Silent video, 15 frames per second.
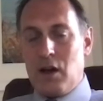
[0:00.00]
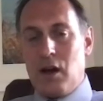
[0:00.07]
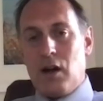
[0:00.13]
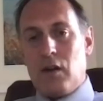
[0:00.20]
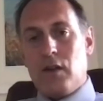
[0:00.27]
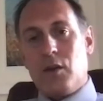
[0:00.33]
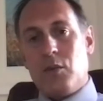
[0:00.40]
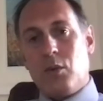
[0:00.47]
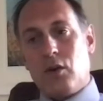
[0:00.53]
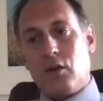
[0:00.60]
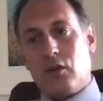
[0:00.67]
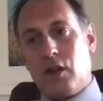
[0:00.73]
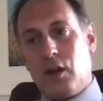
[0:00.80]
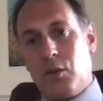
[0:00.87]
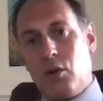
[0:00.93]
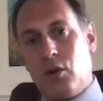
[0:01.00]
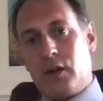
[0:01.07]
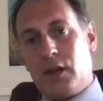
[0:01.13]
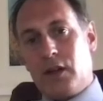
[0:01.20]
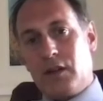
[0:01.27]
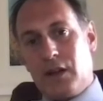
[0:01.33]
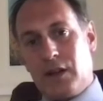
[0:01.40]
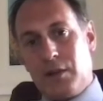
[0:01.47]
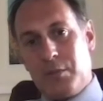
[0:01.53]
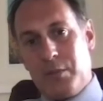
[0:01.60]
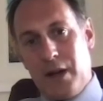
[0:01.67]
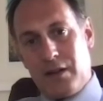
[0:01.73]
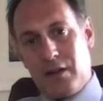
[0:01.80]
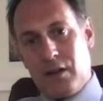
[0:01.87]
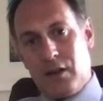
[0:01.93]
And then once their walking is getting
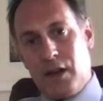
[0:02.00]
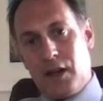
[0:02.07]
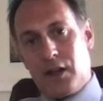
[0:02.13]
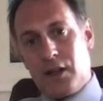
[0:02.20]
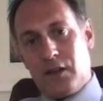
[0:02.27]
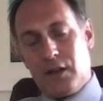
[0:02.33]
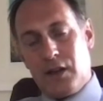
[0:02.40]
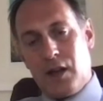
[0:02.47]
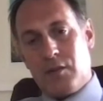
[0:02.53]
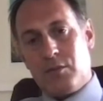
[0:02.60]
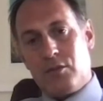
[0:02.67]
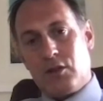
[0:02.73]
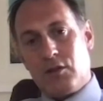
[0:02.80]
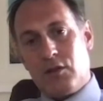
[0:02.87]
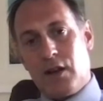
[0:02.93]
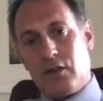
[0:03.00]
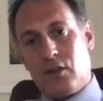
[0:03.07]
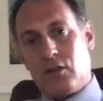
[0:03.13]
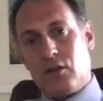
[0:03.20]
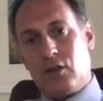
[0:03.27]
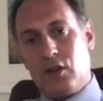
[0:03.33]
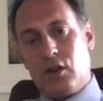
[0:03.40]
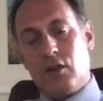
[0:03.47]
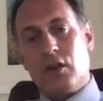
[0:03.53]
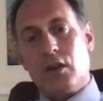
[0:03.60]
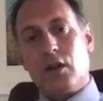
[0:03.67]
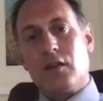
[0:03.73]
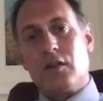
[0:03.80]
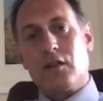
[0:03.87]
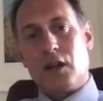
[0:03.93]
better, they can then progress onto using
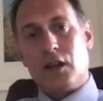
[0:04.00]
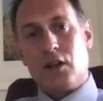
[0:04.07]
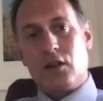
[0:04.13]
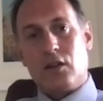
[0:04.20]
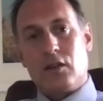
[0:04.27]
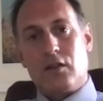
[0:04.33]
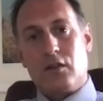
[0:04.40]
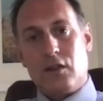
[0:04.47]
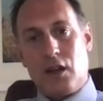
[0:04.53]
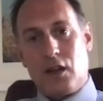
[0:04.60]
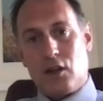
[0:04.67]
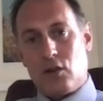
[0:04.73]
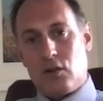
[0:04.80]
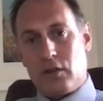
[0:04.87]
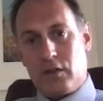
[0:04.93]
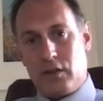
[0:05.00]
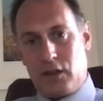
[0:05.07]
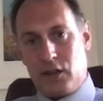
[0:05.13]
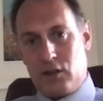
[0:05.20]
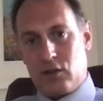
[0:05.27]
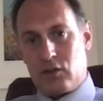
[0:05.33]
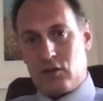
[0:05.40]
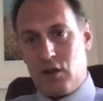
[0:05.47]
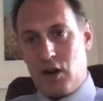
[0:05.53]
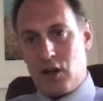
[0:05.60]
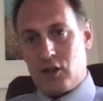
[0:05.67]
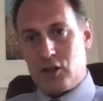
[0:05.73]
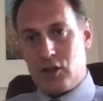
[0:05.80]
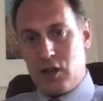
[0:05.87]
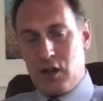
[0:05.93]
a single stick or a single
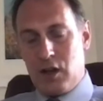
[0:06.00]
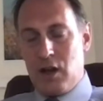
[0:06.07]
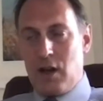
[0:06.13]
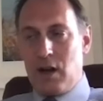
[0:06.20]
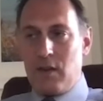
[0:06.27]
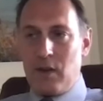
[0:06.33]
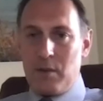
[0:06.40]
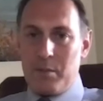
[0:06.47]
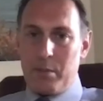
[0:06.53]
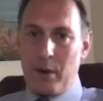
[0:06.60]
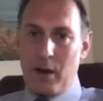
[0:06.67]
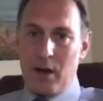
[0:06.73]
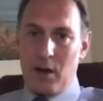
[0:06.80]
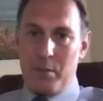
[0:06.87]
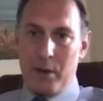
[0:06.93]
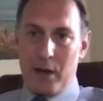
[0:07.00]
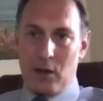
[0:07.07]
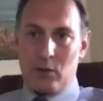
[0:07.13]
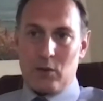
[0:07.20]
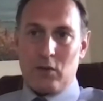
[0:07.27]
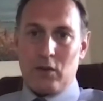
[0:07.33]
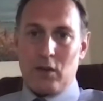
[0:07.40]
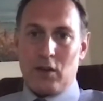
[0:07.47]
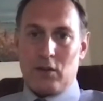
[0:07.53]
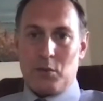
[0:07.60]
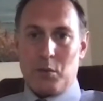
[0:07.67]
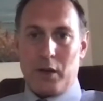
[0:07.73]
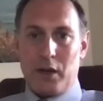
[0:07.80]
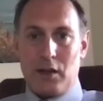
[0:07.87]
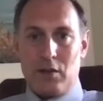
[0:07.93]
crutch. And then by about 6
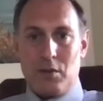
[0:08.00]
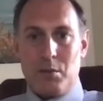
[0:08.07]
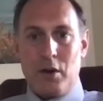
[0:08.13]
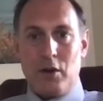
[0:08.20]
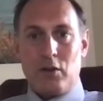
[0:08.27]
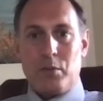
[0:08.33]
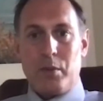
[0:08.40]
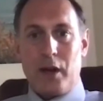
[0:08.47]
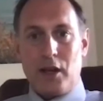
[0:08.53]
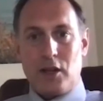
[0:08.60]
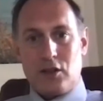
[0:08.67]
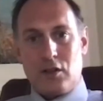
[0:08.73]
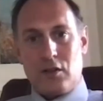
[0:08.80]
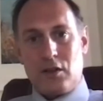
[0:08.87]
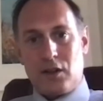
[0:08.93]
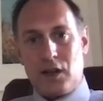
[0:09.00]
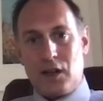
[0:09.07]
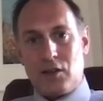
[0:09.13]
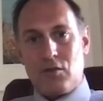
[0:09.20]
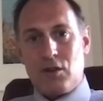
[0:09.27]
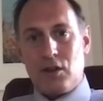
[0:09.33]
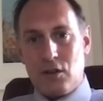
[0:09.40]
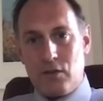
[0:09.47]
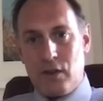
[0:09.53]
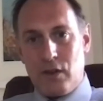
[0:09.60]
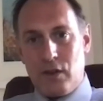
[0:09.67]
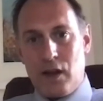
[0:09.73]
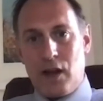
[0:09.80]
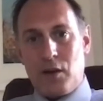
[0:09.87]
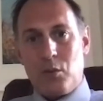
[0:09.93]
weeks, most patients are getting rid of
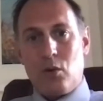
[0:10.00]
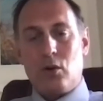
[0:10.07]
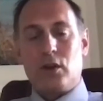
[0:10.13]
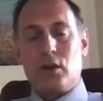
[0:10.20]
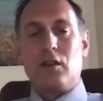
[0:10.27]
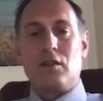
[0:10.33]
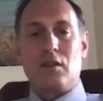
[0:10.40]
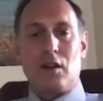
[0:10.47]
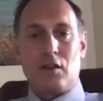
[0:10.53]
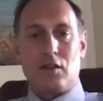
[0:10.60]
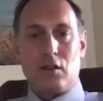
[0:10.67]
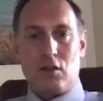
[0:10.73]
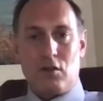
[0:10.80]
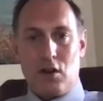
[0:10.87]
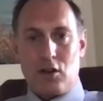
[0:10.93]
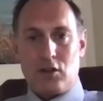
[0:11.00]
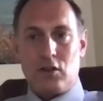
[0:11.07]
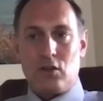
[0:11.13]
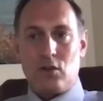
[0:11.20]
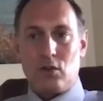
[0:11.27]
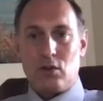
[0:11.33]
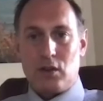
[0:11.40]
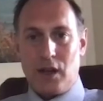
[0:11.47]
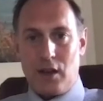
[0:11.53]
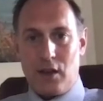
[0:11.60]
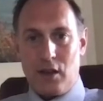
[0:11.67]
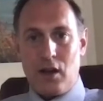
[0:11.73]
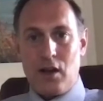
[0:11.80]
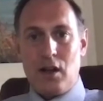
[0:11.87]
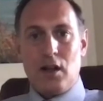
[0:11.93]
their walking sticks and crutches
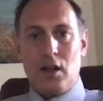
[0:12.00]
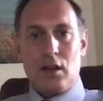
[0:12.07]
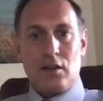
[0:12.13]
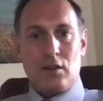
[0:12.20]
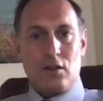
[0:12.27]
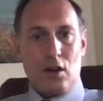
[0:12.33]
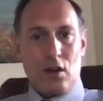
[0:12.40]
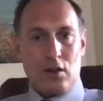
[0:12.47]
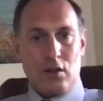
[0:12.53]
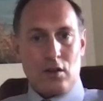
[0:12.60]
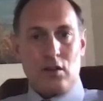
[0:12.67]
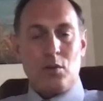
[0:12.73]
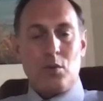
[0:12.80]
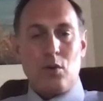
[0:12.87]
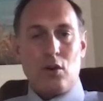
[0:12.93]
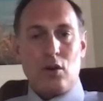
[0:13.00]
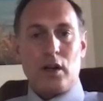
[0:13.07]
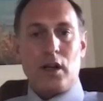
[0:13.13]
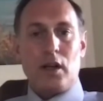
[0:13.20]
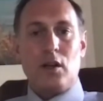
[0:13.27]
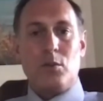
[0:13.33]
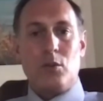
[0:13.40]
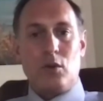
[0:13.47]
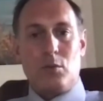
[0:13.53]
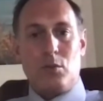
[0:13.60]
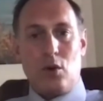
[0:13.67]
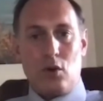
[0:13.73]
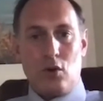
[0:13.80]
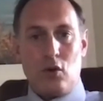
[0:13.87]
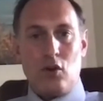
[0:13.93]
altogether and starting to walk in a
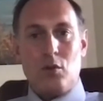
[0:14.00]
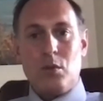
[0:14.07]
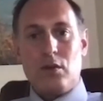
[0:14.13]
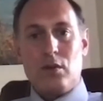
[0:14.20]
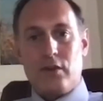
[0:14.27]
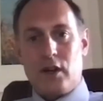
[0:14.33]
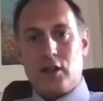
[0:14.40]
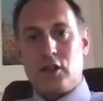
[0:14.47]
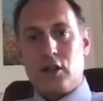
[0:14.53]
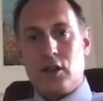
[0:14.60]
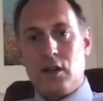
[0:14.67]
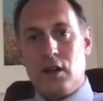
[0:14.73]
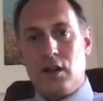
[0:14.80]
more normal fashion.